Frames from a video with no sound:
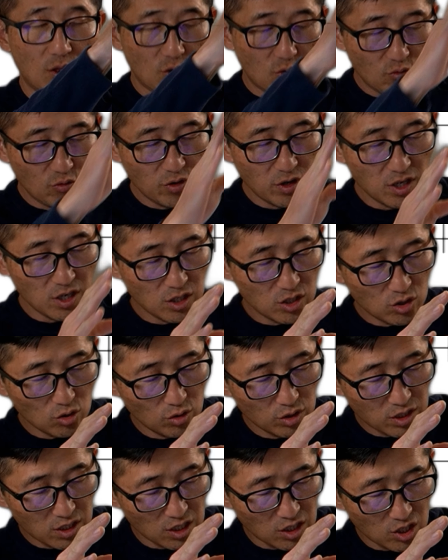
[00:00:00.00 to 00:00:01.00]
3, so
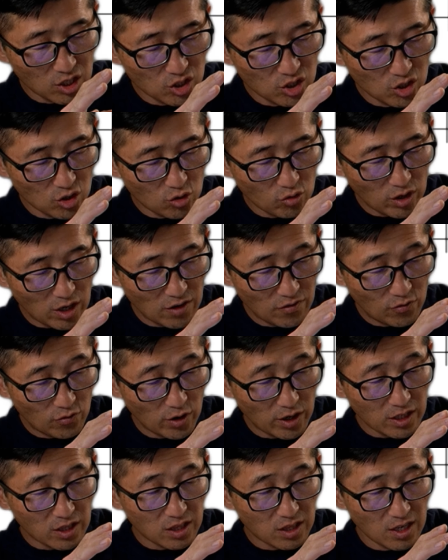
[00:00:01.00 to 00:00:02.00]
it's going to touch the graph
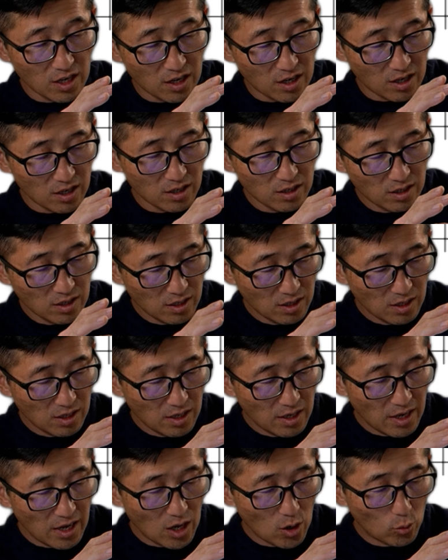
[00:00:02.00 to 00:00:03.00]
right there.
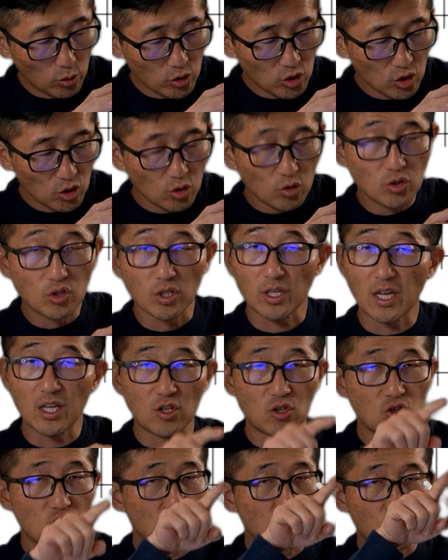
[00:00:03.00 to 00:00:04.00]
And what you do is again,
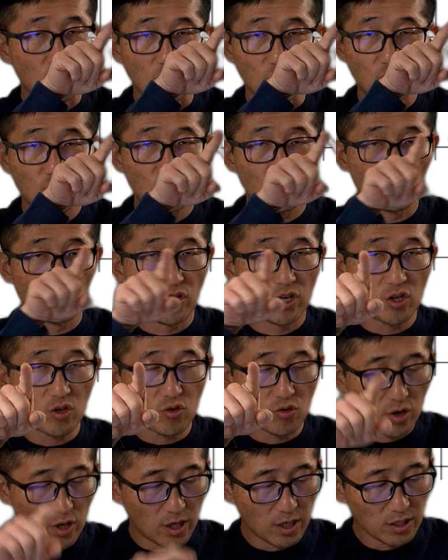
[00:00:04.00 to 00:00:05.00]
you just draw straight
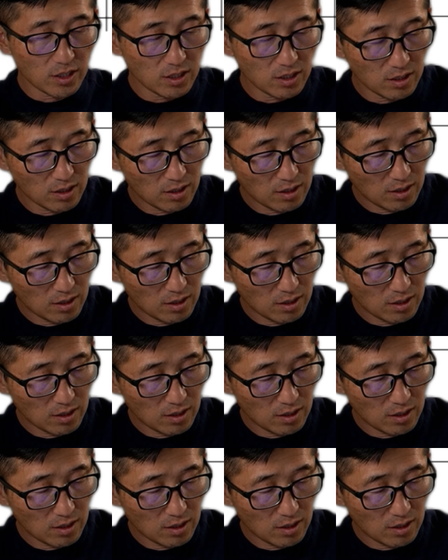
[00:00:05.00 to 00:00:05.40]
across